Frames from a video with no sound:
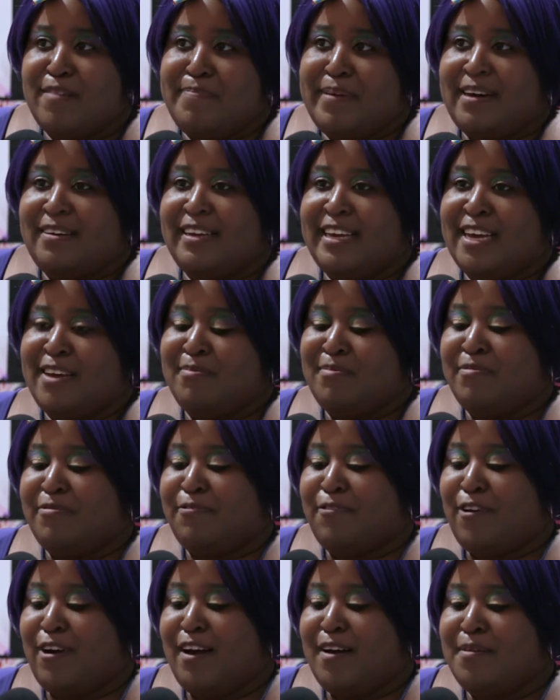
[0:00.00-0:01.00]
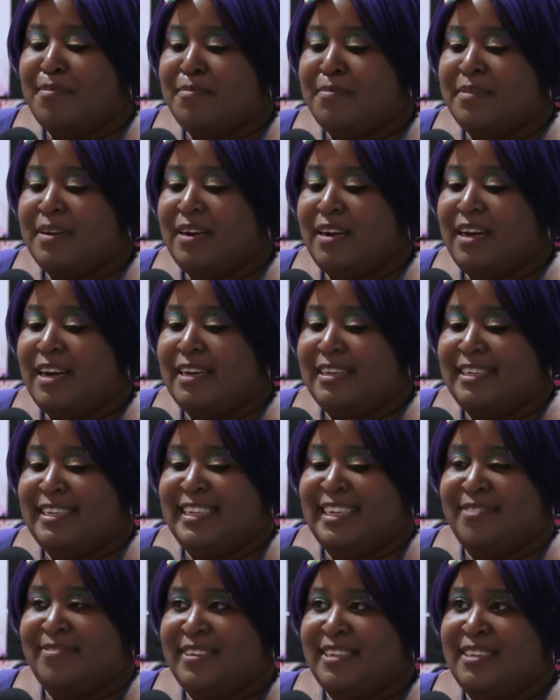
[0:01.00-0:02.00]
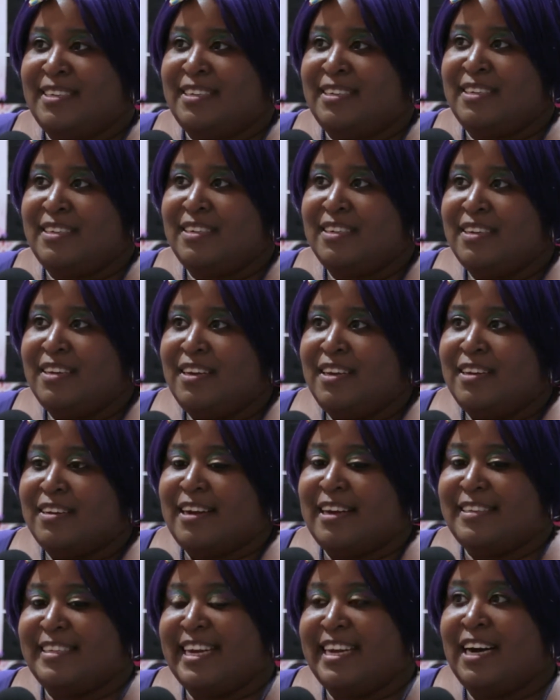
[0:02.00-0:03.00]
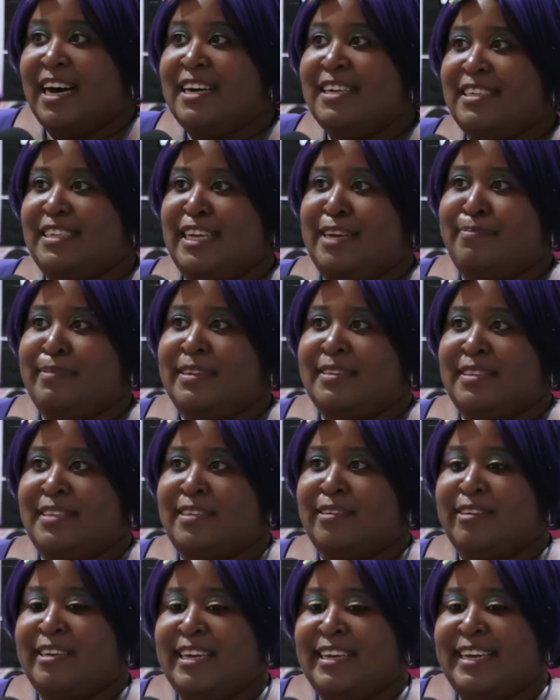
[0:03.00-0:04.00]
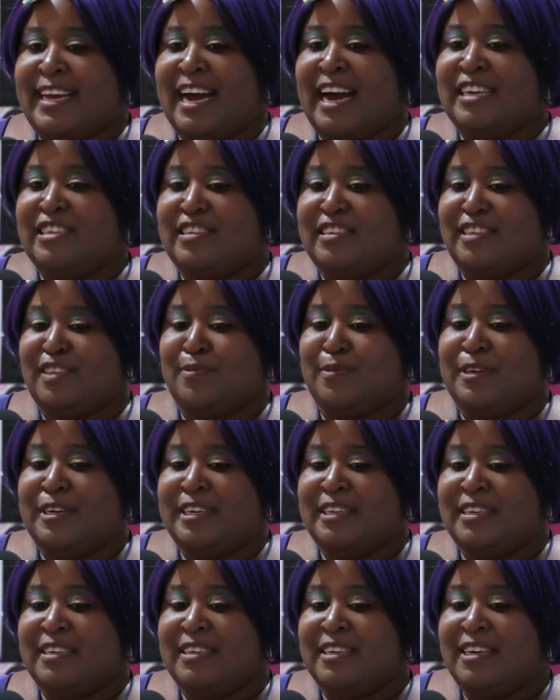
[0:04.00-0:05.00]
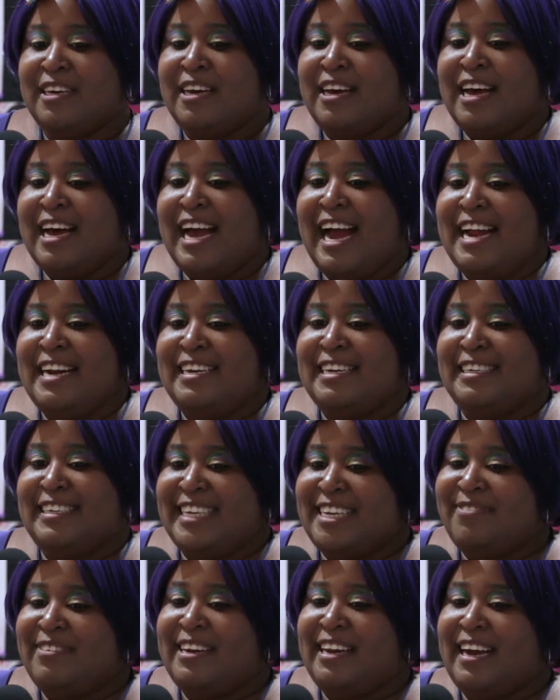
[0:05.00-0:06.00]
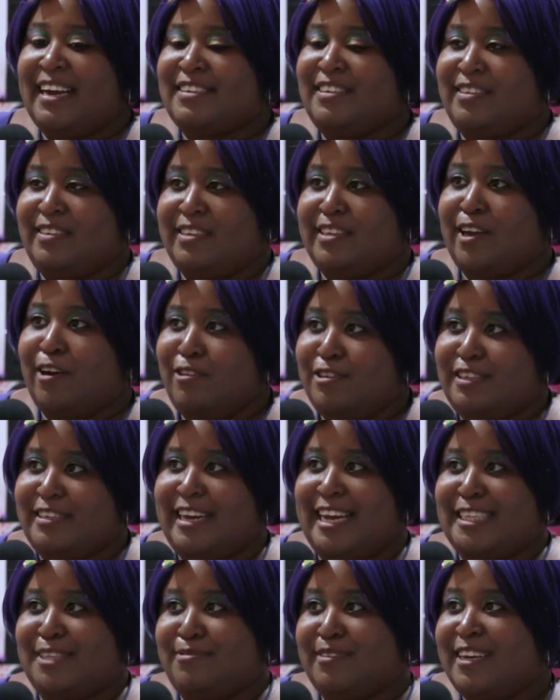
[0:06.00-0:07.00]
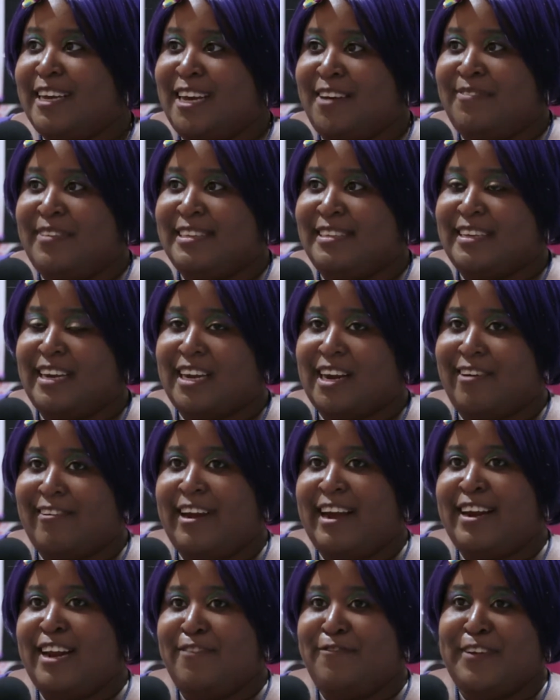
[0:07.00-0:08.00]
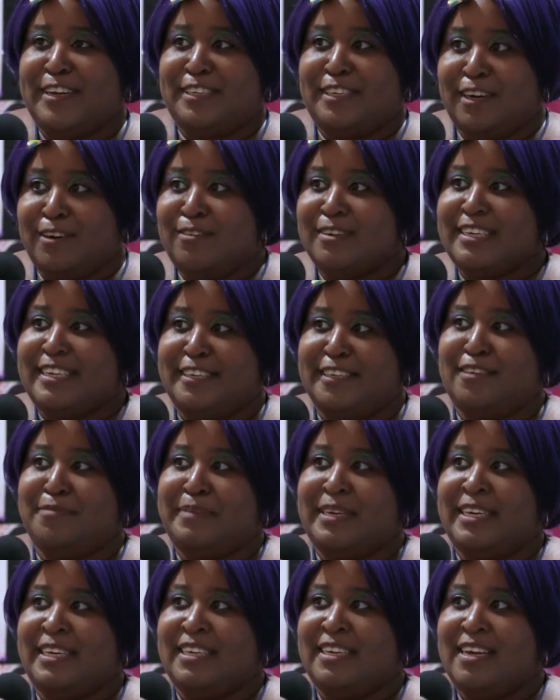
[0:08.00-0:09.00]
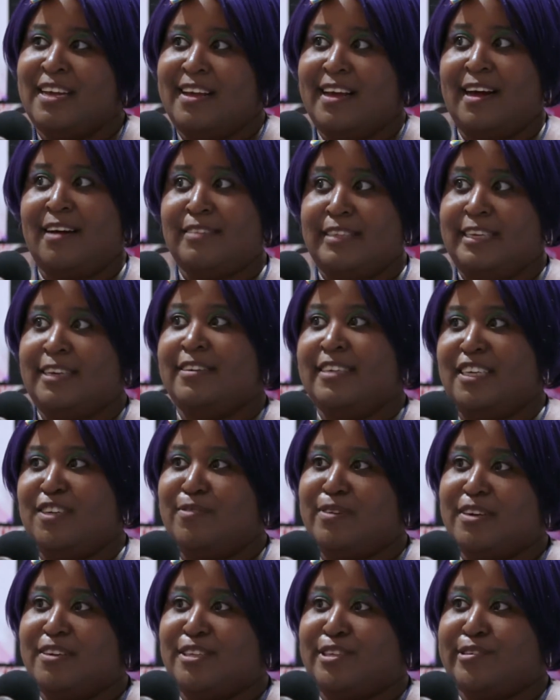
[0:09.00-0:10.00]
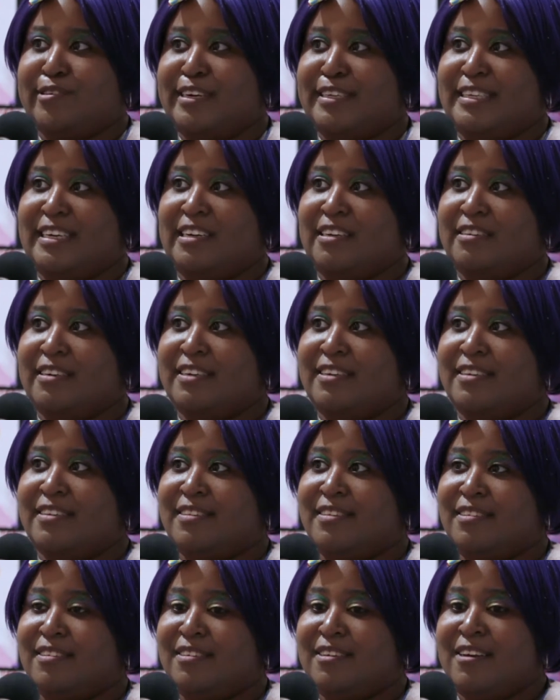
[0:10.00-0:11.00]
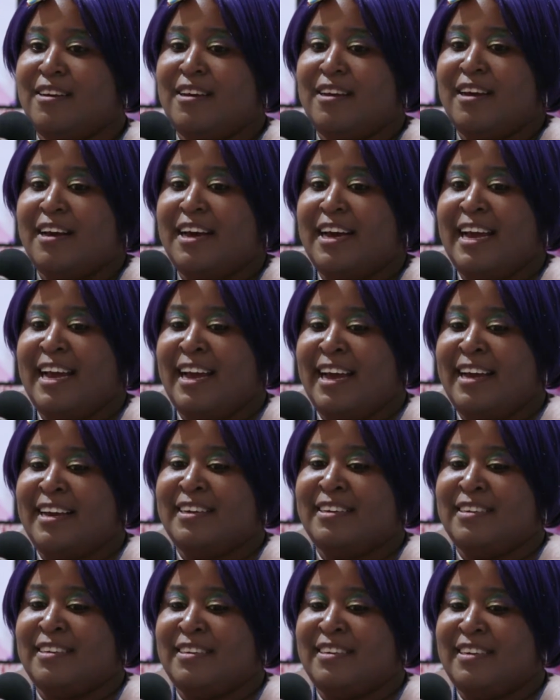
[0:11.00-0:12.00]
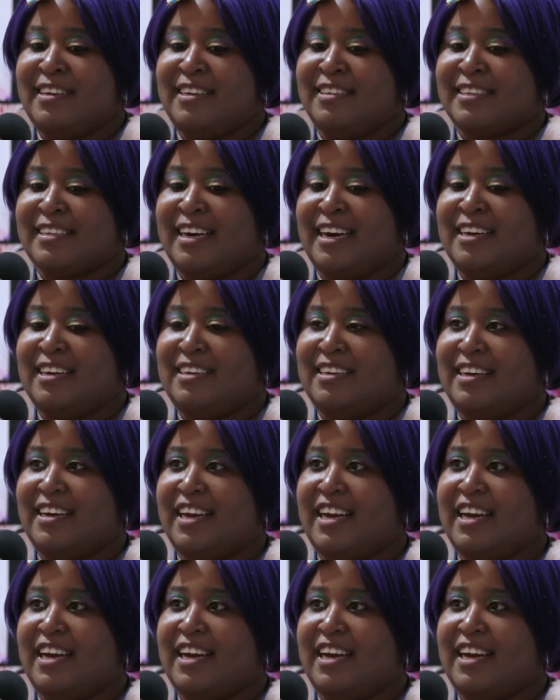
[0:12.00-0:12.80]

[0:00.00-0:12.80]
about him from a demon because they hunt demons. So he catches one, and the demon actually negotiates with him. He's like, all right, if you don't kill me, I'll tell you where the Storyteller is. And he's kind of